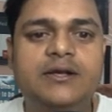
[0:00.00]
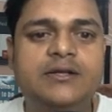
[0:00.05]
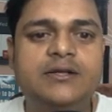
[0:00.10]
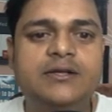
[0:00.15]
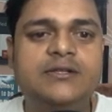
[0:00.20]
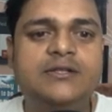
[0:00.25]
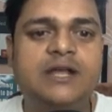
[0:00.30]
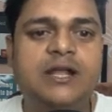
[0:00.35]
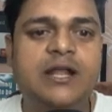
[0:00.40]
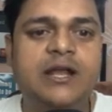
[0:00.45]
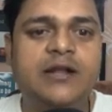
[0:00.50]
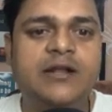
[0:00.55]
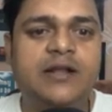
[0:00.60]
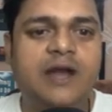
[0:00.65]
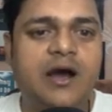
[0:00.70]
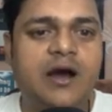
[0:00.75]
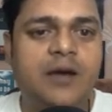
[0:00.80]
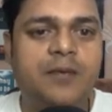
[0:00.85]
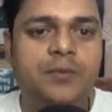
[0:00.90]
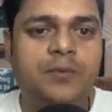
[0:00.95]
Select
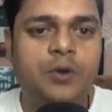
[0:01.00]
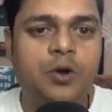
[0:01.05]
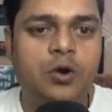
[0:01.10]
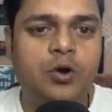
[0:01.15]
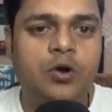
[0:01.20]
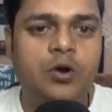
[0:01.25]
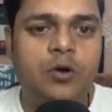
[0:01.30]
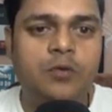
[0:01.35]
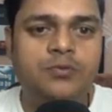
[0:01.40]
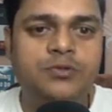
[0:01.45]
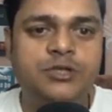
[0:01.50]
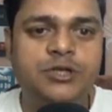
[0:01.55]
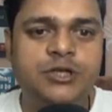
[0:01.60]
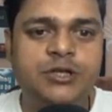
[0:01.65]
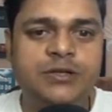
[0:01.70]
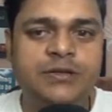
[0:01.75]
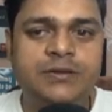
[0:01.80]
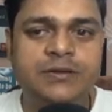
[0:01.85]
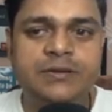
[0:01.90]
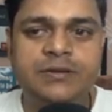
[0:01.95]
upload
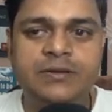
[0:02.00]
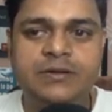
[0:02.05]
option,